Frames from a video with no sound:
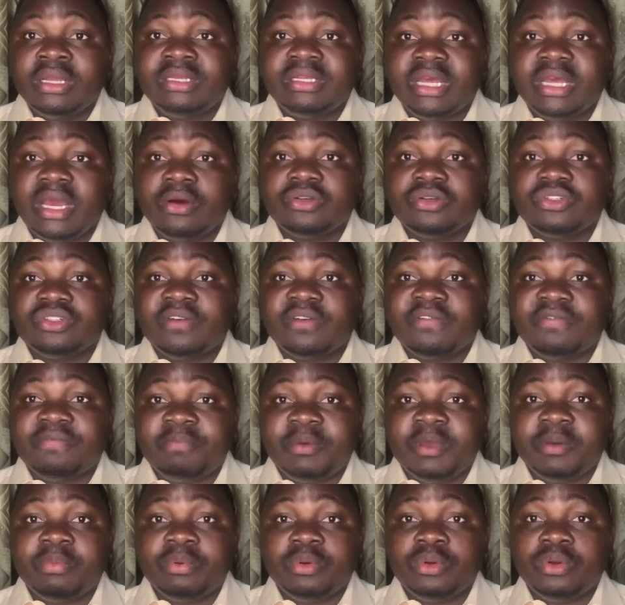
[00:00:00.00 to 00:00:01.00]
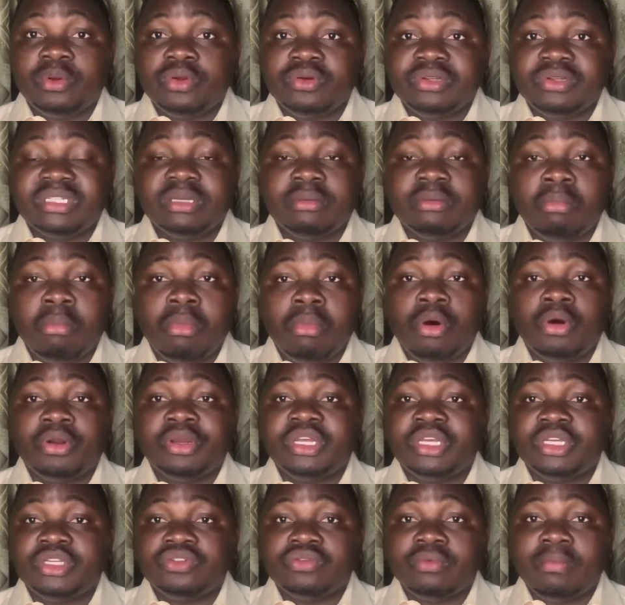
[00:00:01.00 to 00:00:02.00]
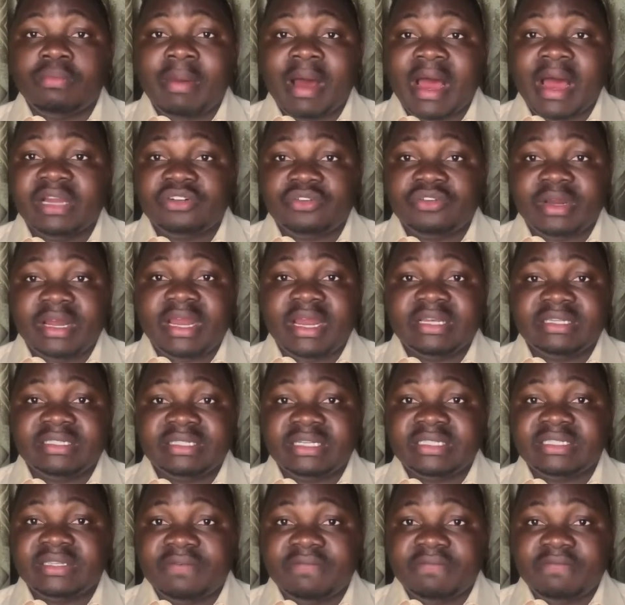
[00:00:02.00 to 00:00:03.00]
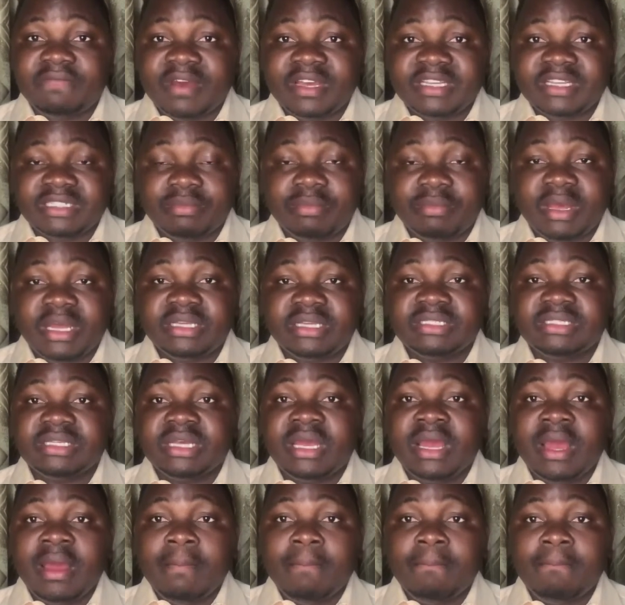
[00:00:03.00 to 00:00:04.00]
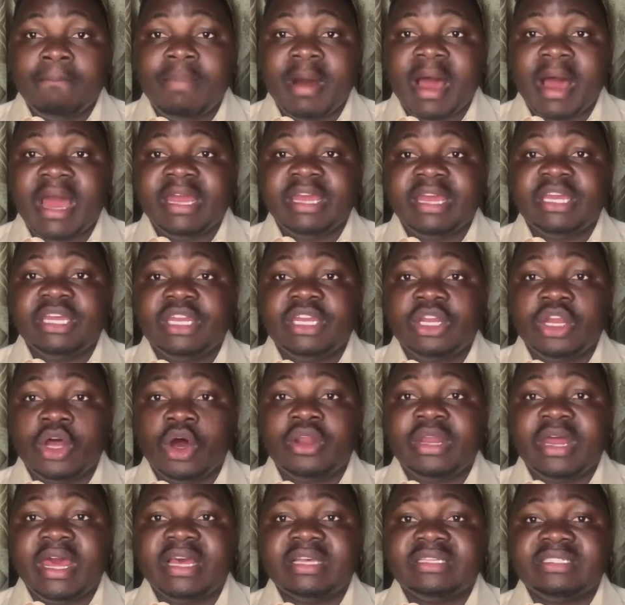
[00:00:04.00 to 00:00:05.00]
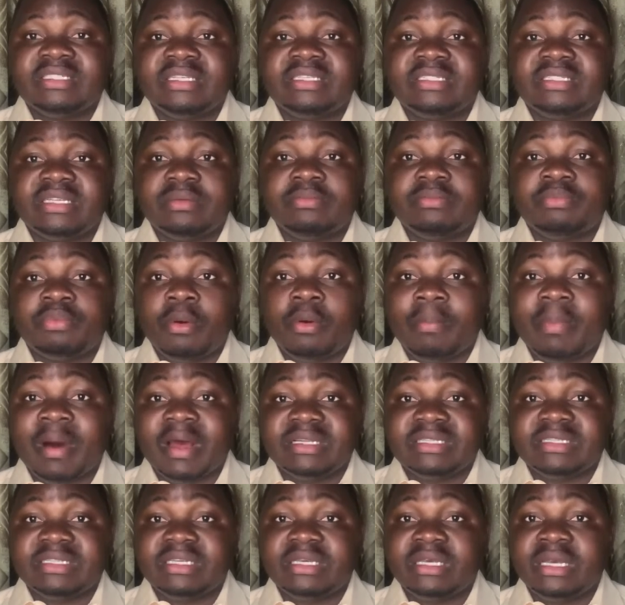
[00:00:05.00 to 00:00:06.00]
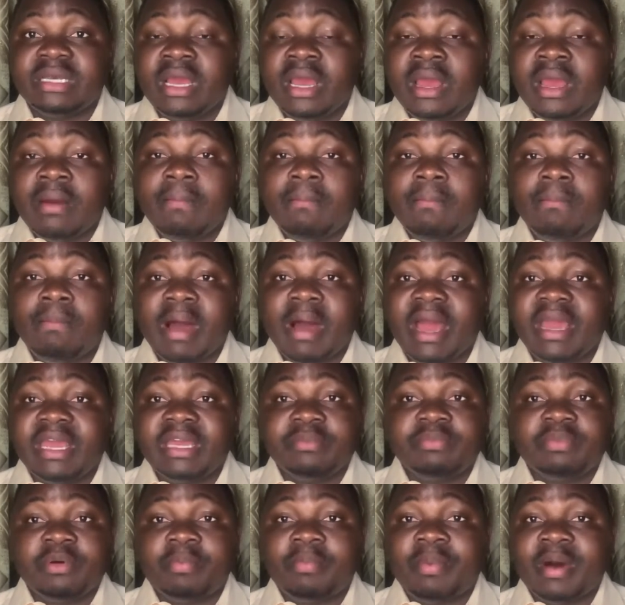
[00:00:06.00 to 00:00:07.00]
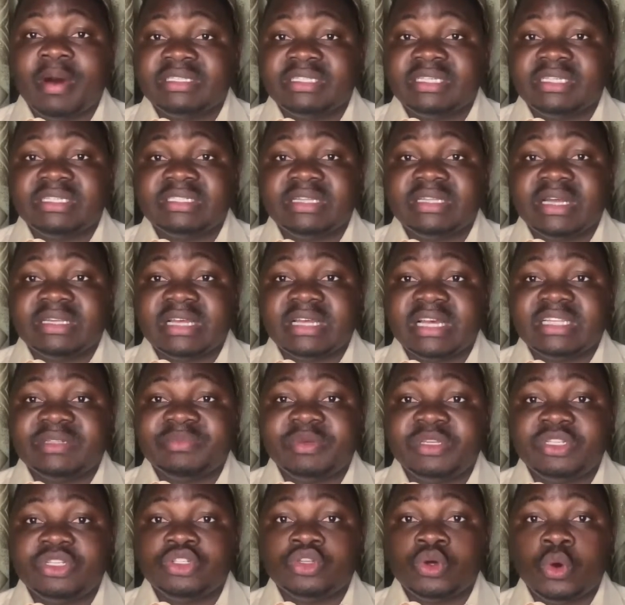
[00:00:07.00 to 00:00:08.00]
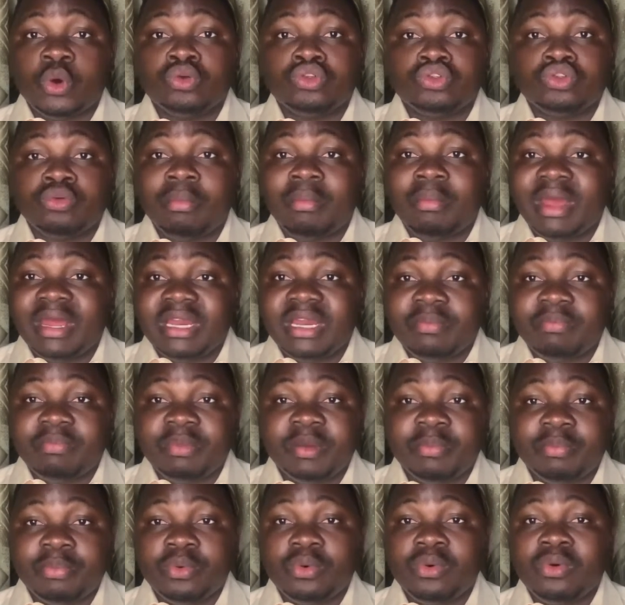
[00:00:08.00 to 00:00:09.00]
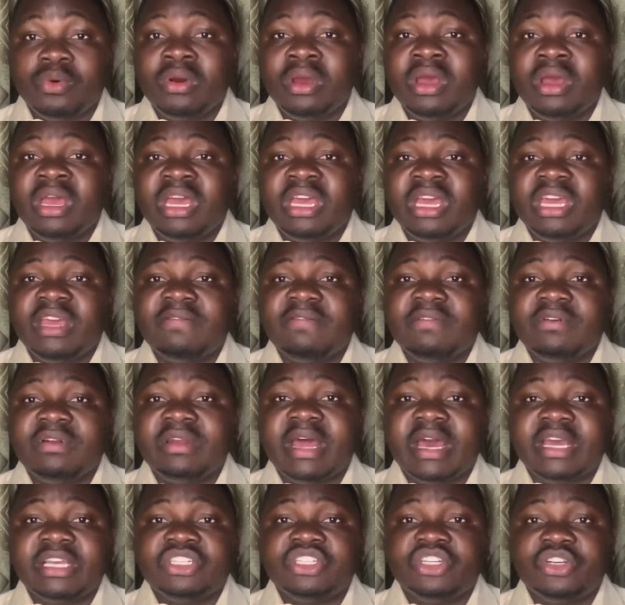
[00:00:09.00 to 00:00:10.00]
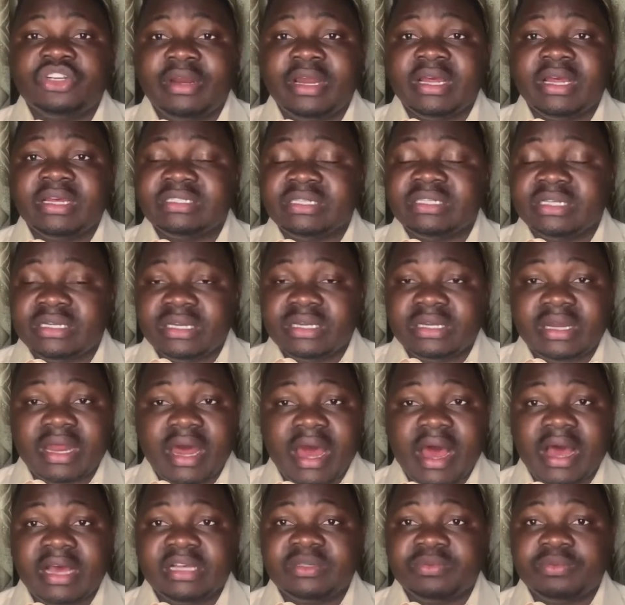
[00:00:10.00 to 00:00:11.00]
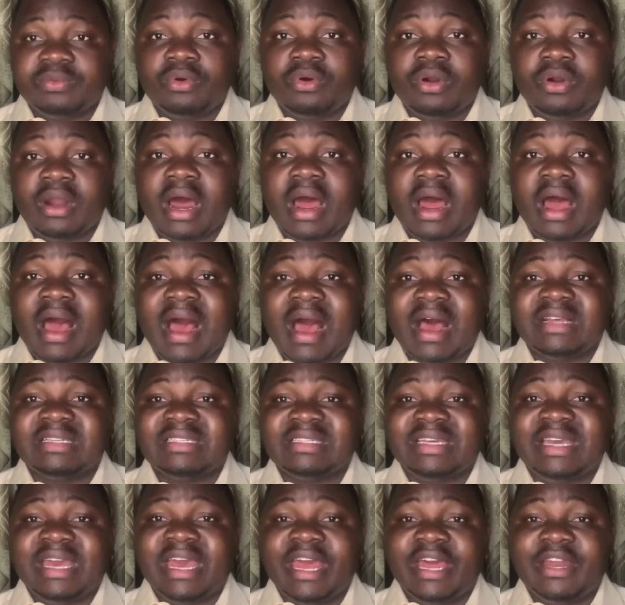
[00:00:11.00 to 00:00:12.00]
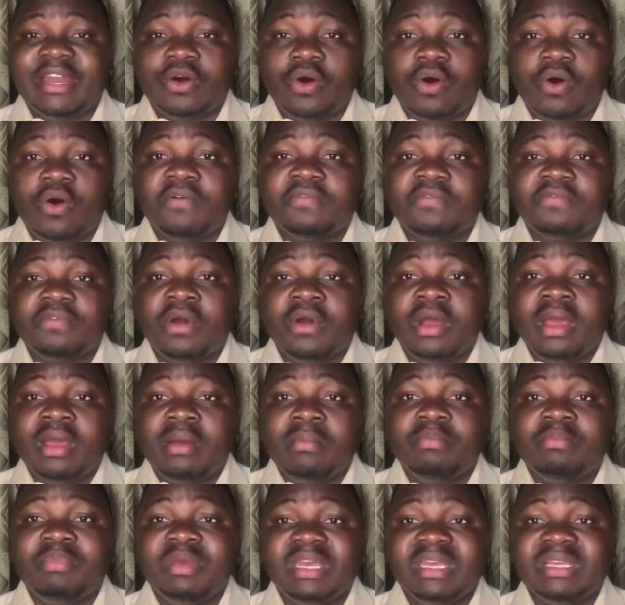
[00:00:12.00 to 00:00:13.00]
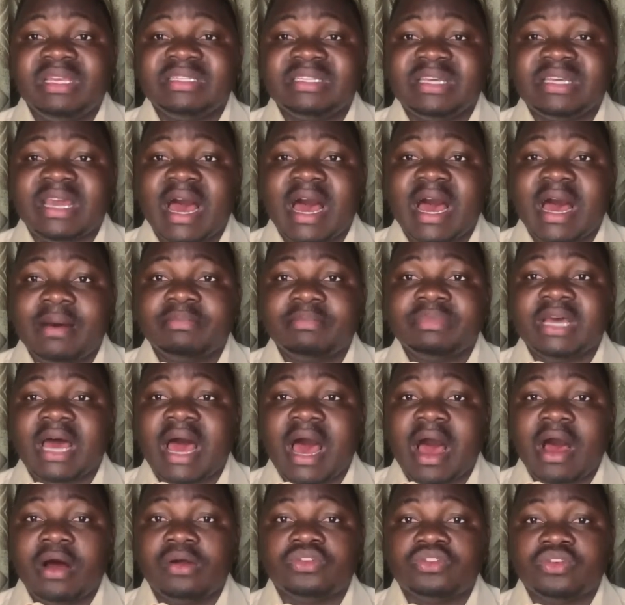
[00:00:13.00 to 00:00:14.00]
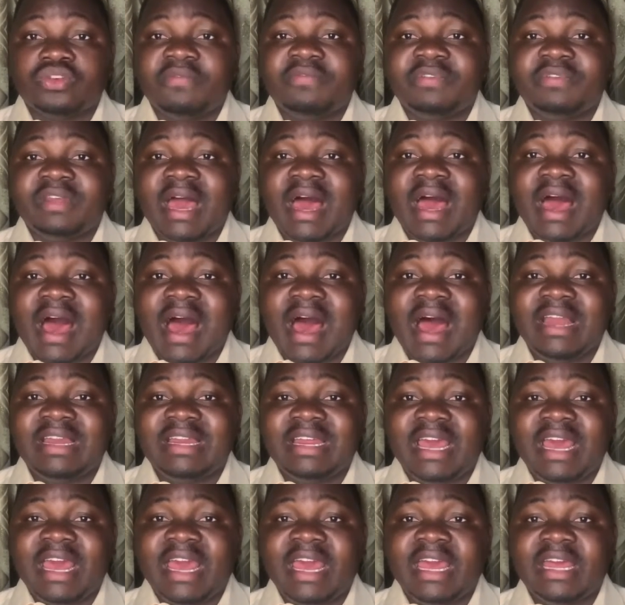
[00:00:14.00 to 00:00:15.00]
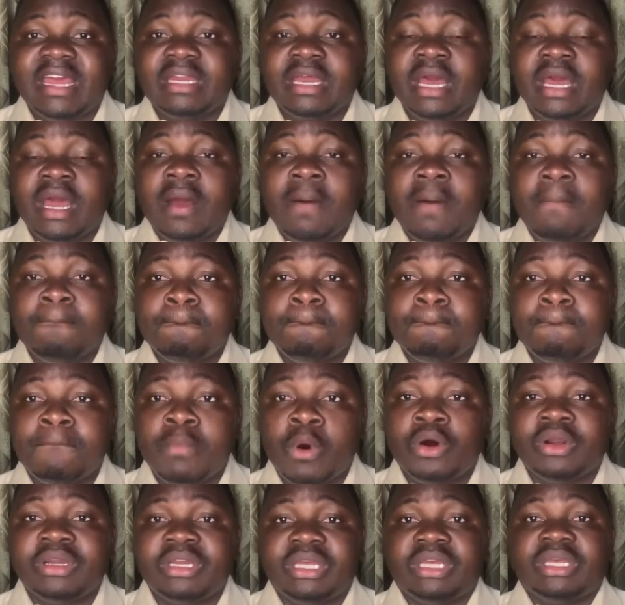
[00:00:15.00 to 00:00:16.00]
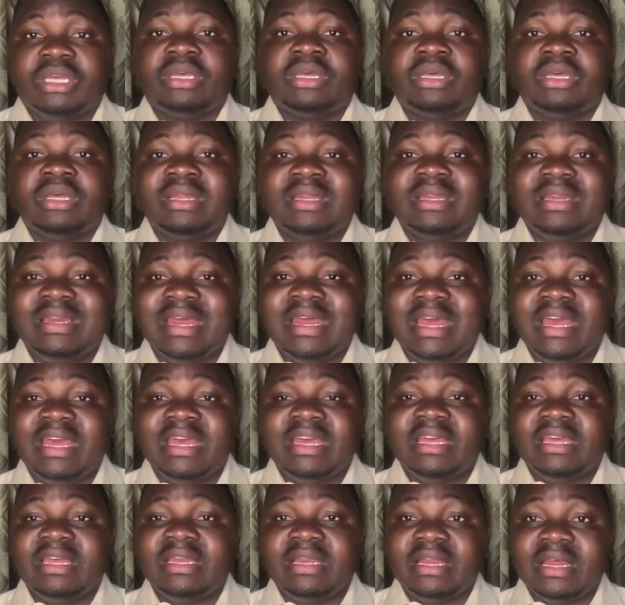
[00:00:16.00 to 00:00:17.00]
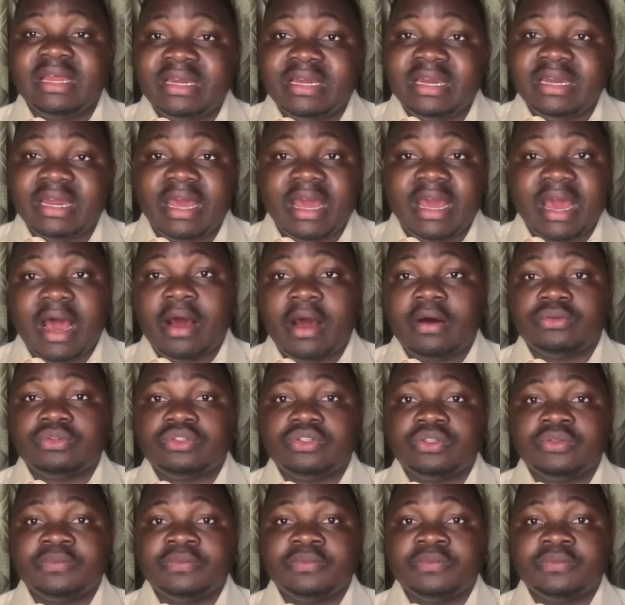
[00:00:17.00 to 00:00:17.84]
Tales of people losing money to bad real estate investments, buying non-existing property, buying properties that has been sold to many people. Even Nigerians in the diaspora are scared of being scammed out of their hard-earned money day in, day out.